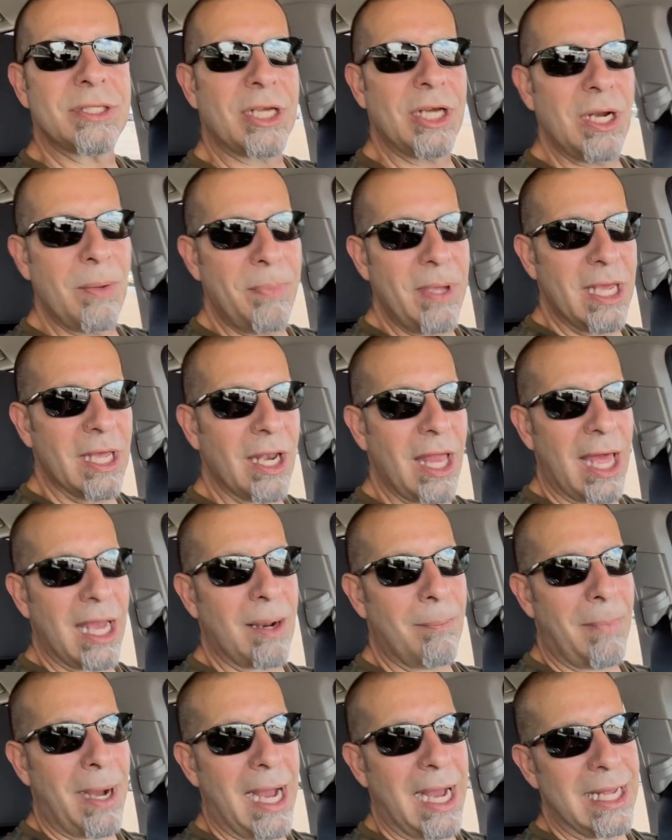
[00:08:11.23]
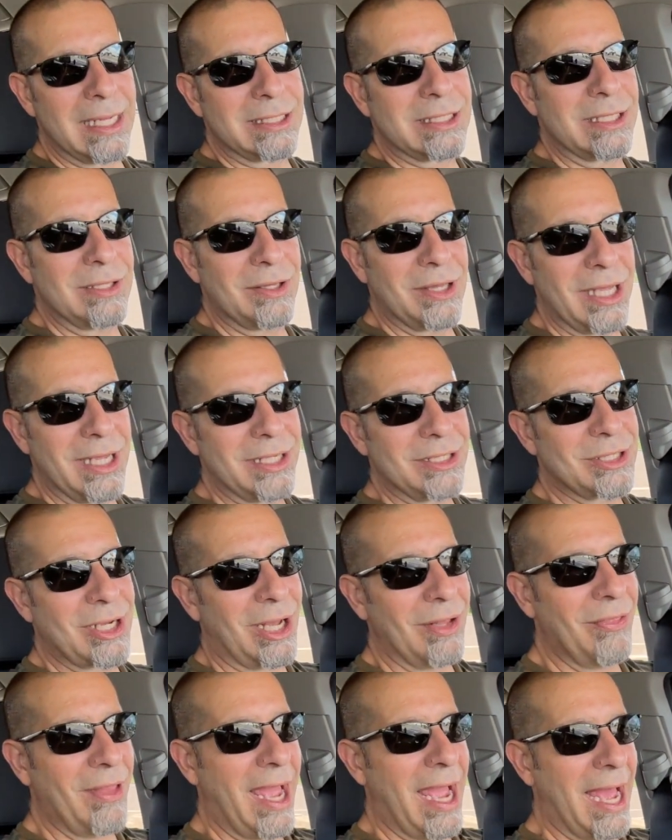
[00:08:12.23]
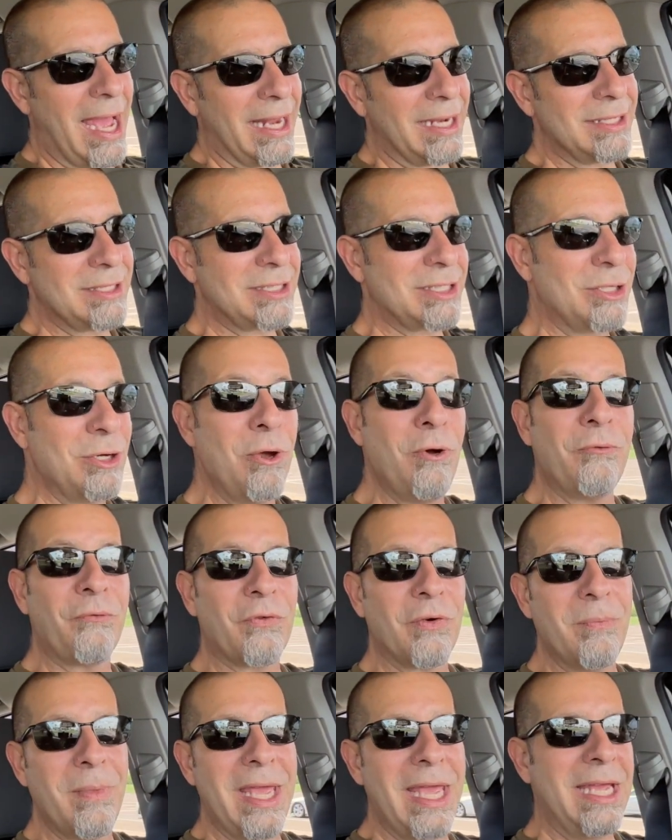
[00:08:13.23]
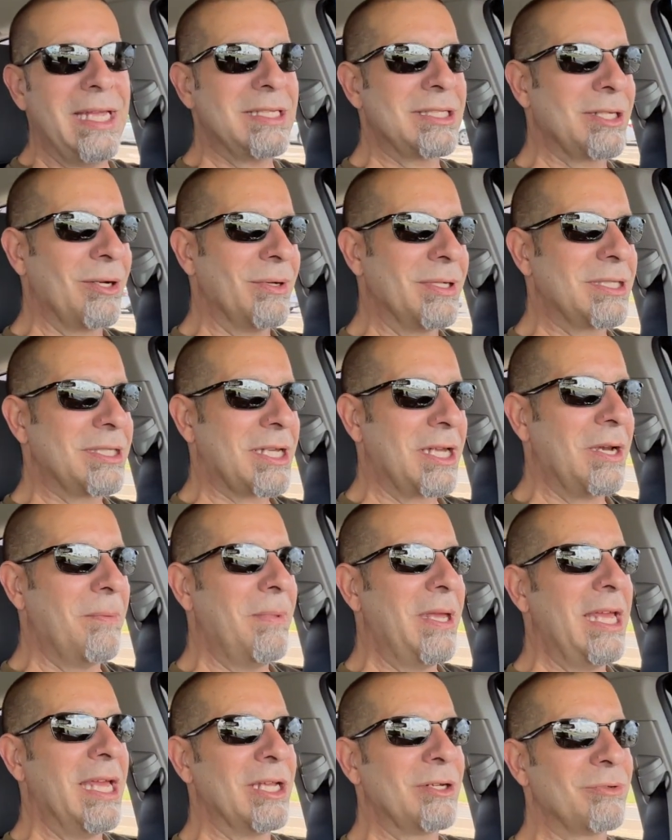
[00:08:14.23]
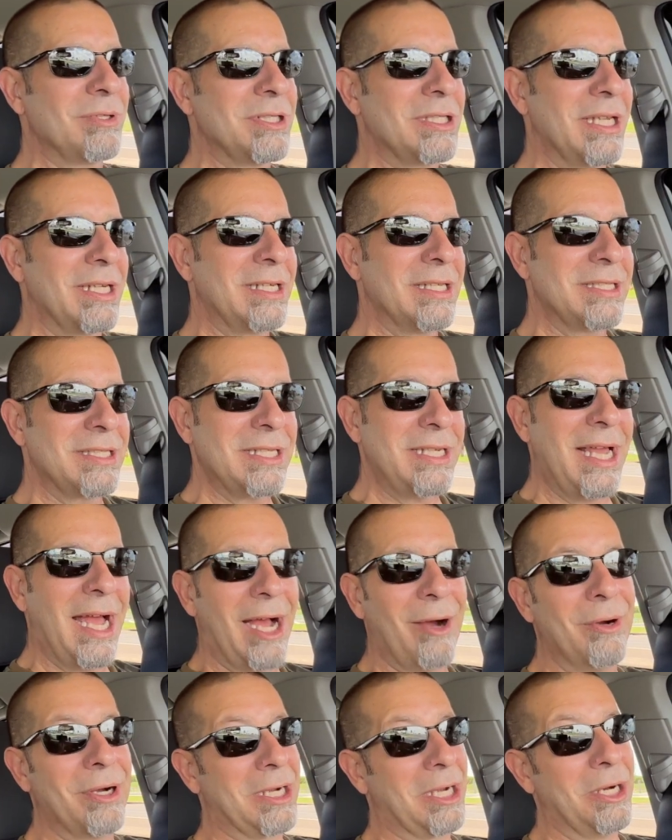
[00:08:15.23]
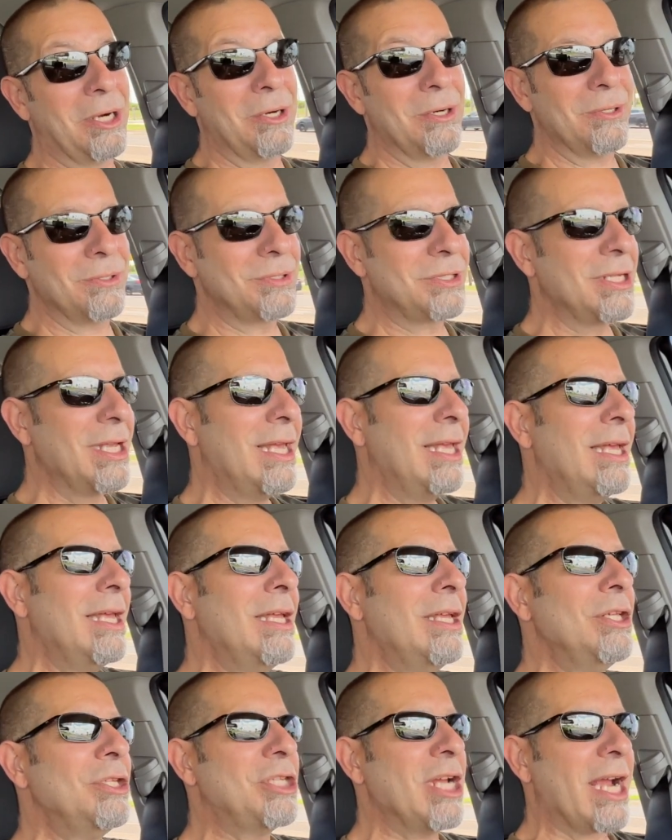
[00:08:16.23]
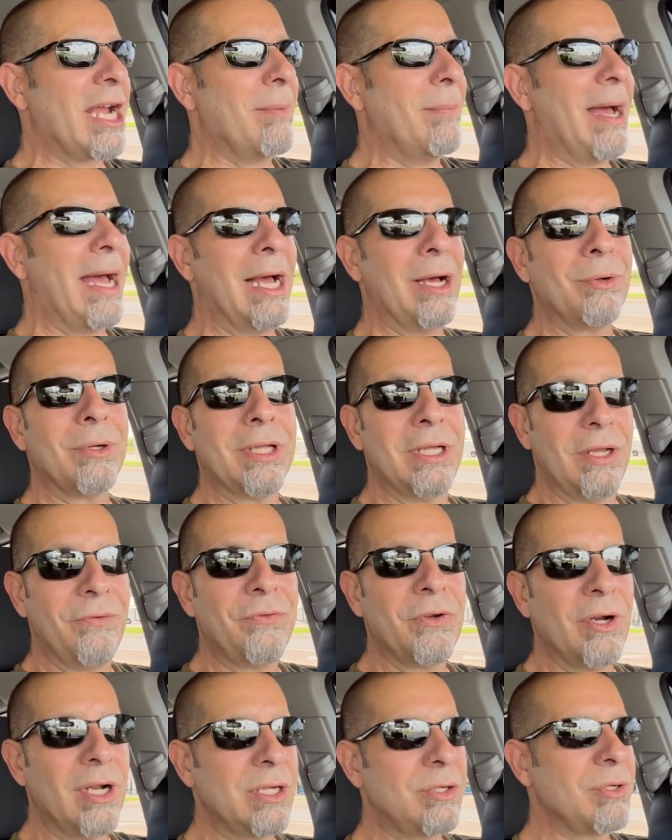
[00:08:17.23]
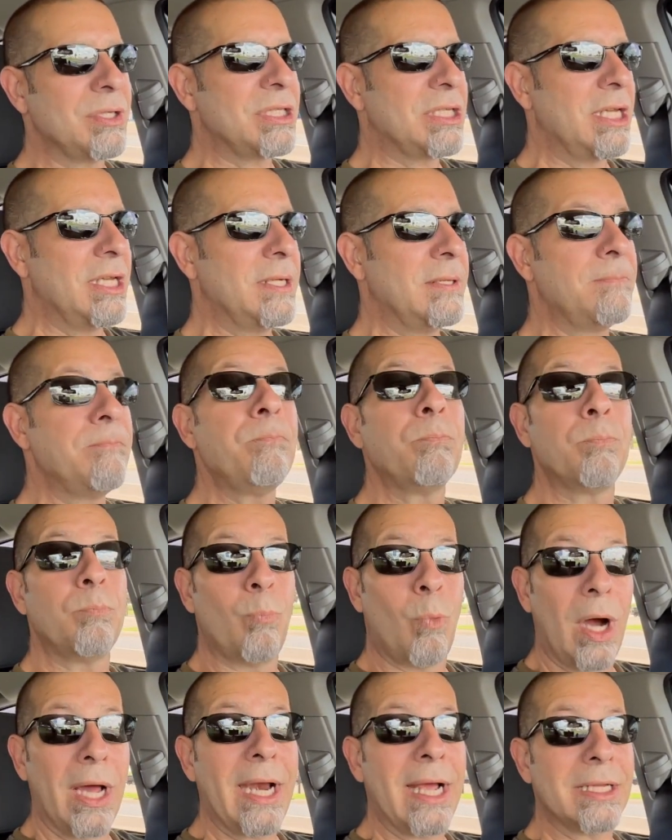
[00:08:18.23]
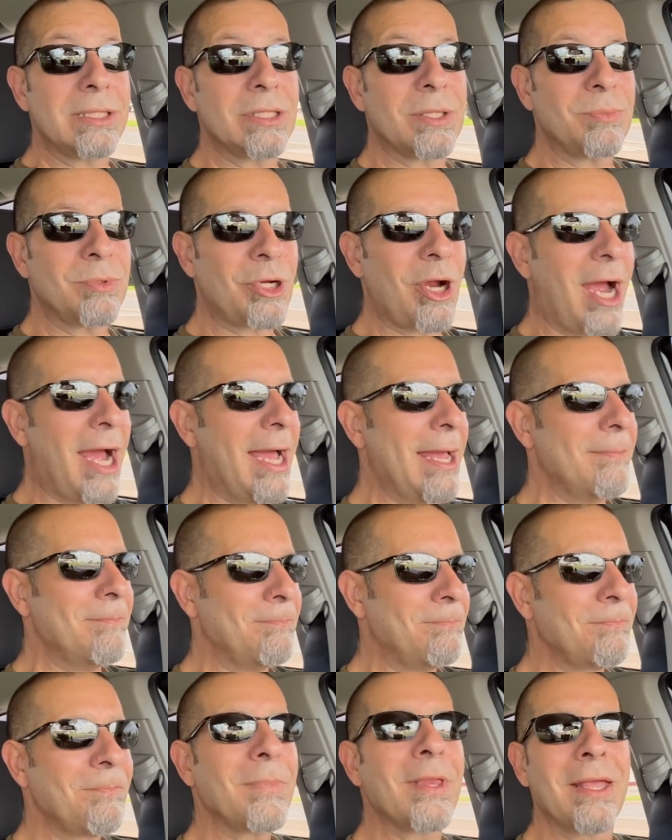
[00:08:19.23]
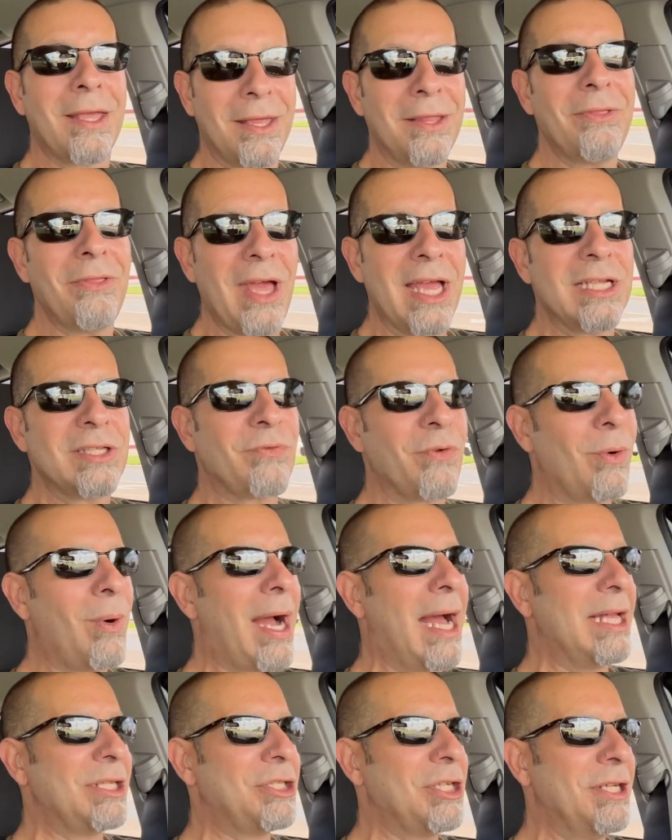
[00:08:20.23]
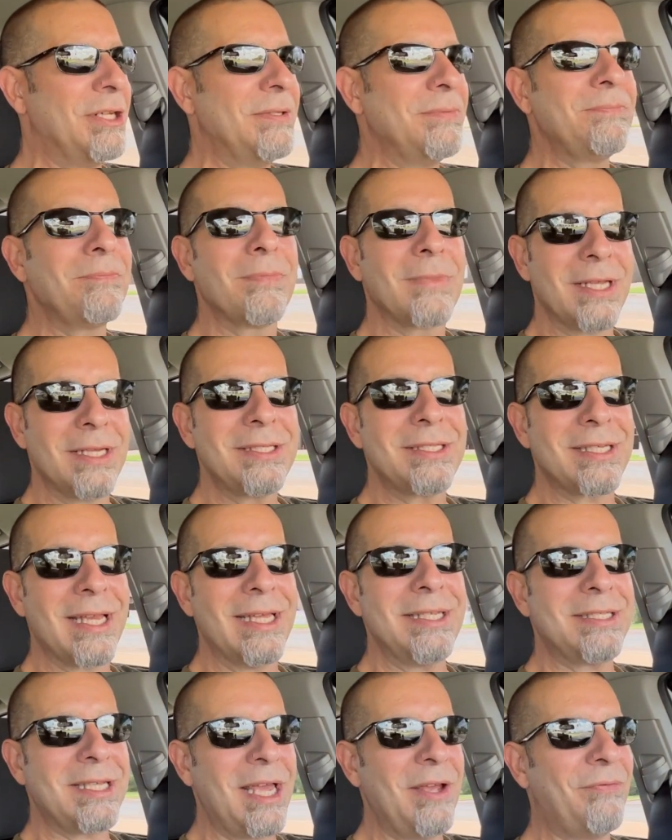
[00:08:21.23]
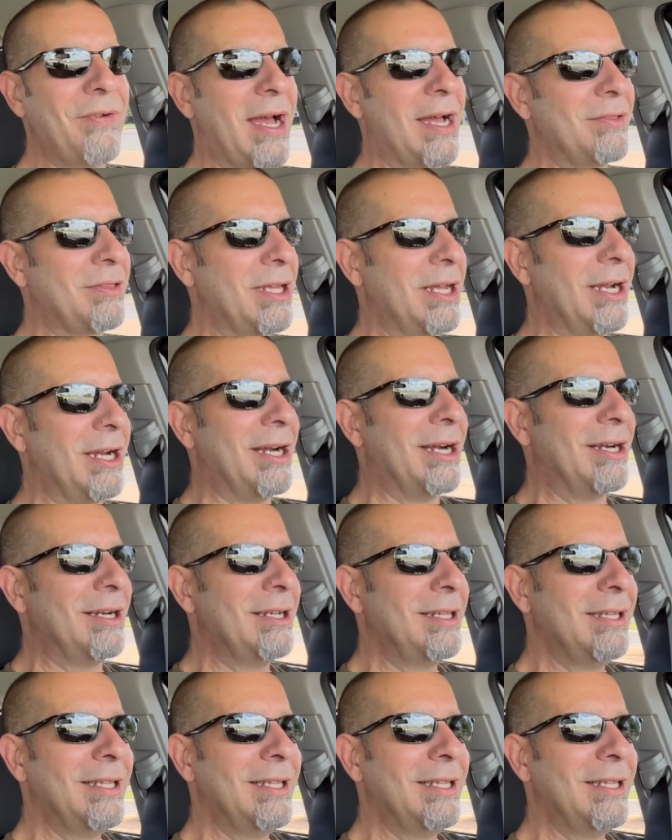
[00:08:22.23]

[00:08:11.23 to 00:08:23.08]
Going to be a lot of mods and things on that. It's new for me, so it's going to be interesting to see how it goes. Check them out, and if you're interested, why not subscribe? Thanks for watching. Stay safe out there.